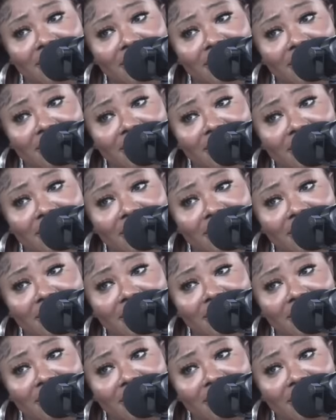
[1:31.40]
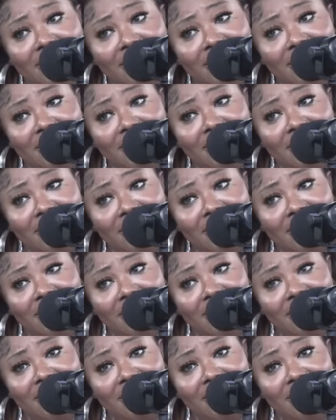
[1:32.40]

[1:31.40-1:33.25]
No one is speaking in this clip.